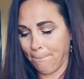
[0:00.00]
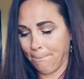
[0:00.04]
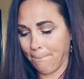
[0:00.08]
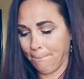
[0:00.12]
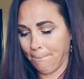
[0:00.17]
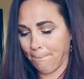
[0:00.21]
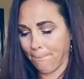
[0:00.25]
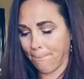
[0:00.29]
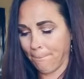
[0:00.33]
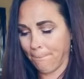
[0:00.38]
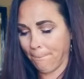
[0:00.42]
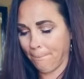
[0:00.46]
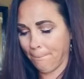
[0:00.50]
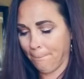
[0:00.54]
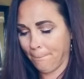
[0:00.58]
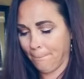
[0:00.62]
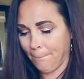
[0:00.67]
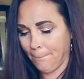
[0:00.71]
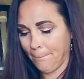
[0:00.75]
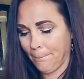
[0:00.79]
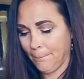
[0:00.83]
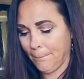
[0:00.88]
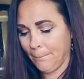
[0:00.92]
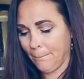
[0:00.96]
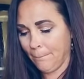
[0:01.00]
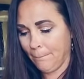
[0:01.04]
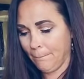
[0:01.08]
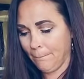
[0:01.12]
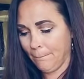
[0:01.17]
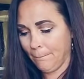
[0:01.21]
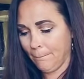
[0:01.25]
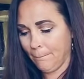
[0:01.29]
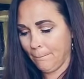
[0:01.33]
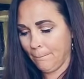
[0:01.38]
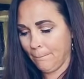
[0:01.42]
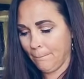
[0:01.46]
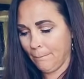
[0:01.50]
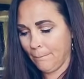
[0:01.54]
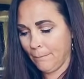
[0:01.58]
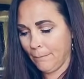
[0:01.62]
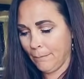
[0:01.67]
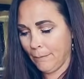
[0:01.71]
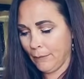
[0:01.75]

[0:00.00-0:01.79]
No one is speaking in this clip.